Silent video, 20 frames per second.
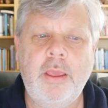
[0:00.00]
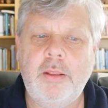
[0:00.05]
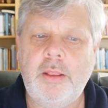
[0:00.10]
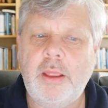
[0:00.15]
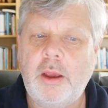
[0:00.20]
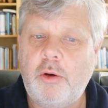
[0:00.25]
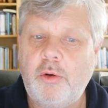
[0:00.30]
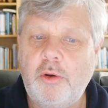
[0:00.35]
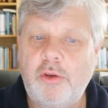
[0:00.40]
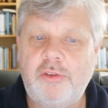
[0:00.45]

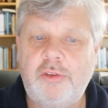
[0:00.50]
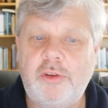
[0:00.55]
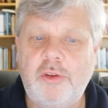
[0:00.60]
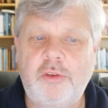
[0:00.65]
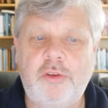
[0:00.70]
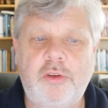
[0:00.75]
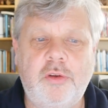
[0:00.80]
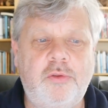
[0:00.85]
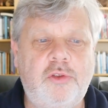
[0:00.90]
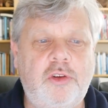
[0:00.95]
Now,
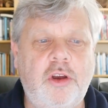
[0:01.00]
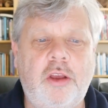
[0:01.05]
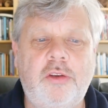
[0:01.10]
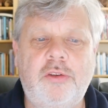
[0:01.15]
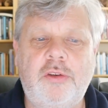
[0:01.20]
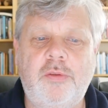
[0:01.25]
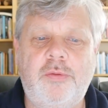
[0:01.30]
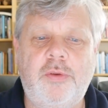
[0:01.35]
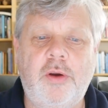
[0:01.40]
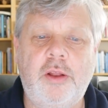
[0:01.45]
Christians have
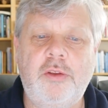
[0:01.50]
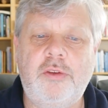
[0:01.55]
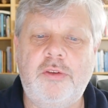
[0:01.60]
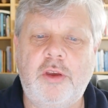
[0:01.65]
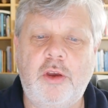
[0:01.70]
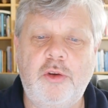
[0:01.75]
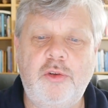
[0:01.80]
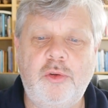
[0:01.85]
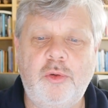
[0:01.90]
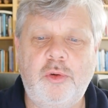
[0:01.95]
justified
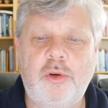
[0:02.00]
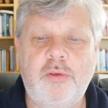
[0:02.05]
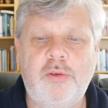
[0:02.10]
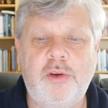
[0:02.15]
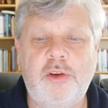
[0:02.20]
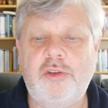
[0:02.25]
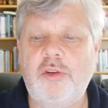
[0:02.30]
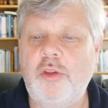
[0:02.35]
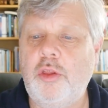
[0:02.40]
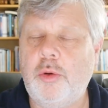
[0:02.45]
social
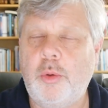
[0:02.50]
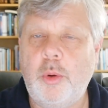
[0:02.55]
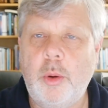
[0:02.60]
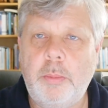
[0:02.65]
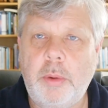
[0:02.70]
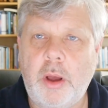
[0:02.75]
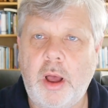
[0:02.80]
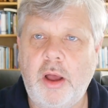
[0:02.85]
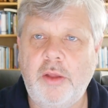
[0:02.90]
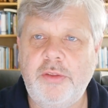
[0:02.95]
division through
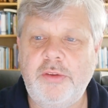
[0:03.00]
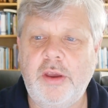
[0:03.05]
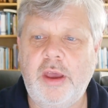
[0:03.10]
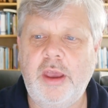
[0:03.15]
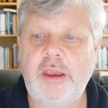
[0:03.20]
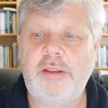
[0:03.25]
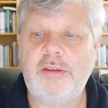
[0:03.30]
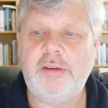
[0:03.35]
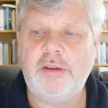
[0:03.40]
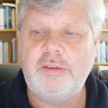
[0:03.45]

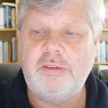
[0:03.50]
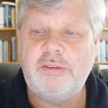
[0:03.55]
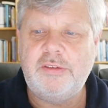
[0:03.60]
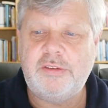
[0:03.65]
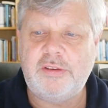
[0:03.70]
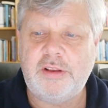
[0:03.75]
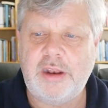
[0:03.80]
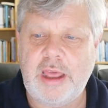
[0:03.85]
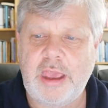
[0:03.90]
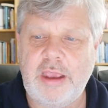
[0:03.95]
apartheid and
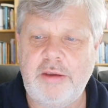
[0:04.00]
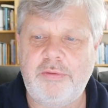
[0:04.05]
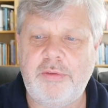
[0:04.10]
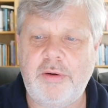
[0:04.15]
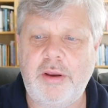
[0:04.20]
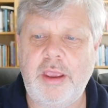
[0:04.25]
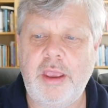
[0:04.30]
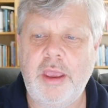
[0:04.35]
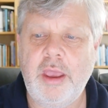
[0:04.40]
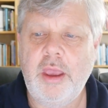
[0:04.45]

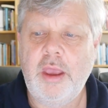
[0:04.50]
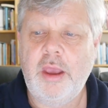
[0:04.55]
slavery.